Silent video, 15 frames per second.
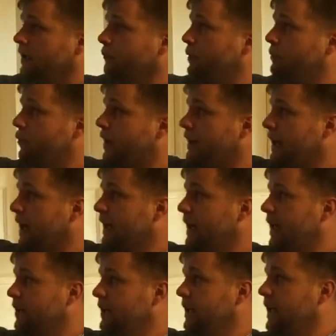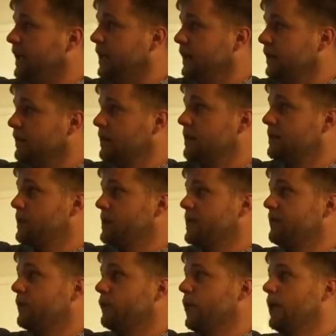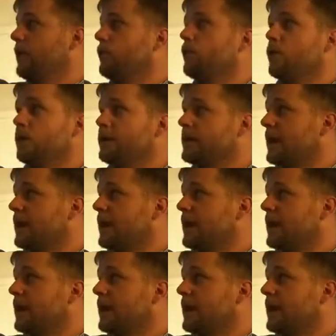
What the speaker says: We break that out again to the specific weight of the wood